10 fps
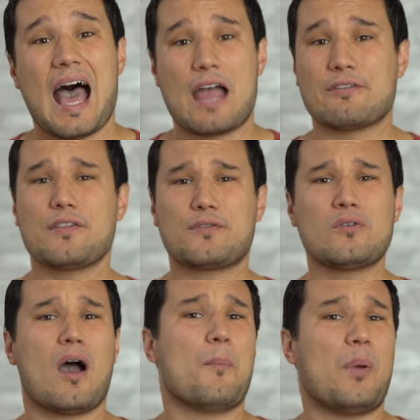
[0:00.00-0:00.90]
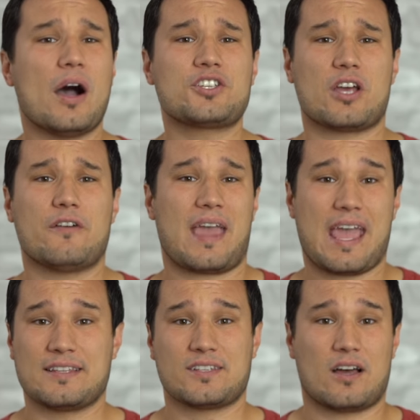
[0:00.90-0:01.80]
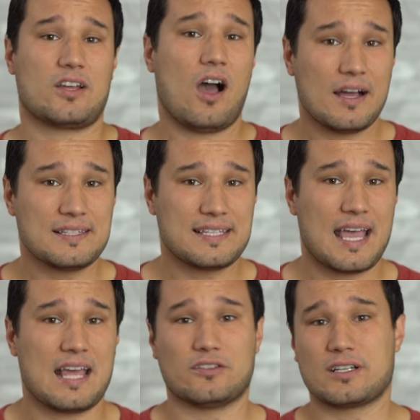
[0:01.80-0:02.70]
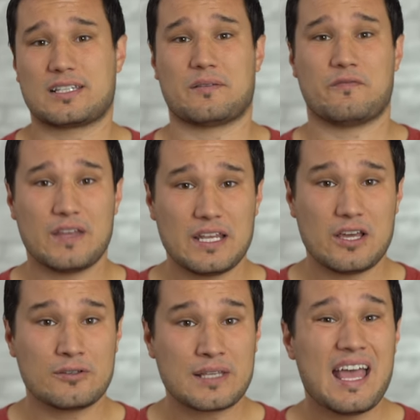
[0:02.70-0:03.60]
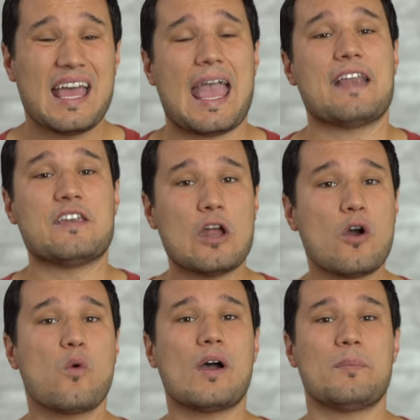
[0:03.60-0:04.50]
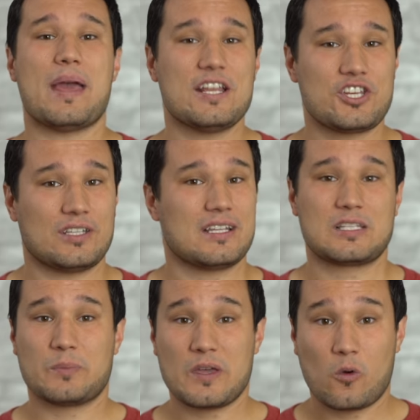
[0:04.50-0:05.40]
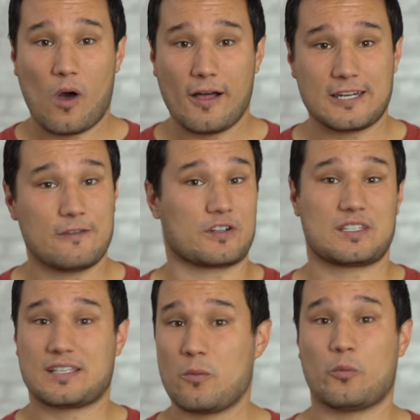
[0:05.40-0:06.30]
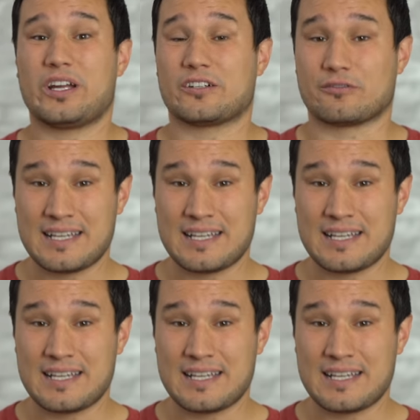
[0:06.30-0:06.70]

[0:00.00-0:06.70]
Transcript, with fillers: I read through a bunch of hands-on content and looked at some videos, and no one mentioned the display quality for some weird